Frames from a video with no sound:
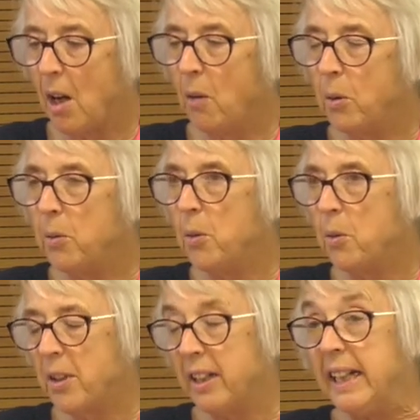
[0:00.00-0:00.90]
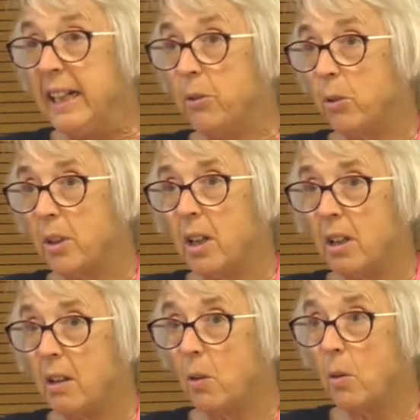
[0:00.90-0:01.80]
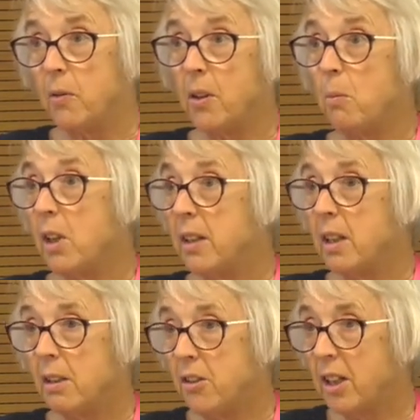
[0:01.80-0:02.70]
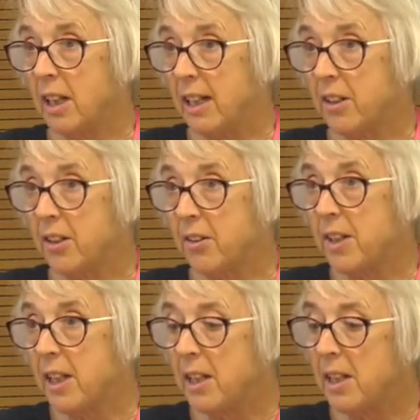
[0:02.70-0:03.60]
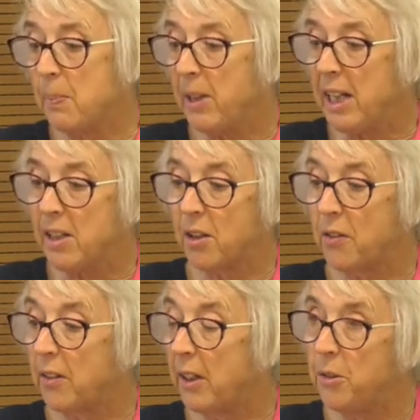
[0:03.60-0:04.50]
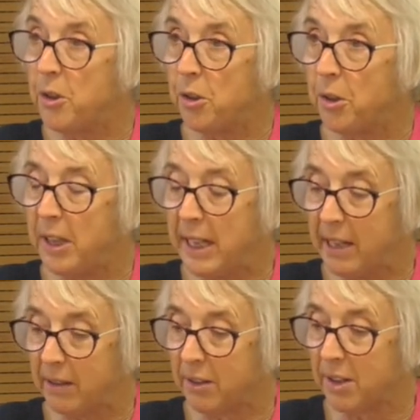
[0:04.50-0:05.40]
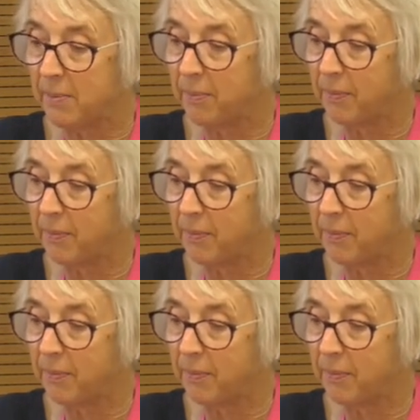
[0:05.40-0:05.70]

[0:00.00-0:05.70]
will know that he wrote her over 100 letters in the space of around 2 years.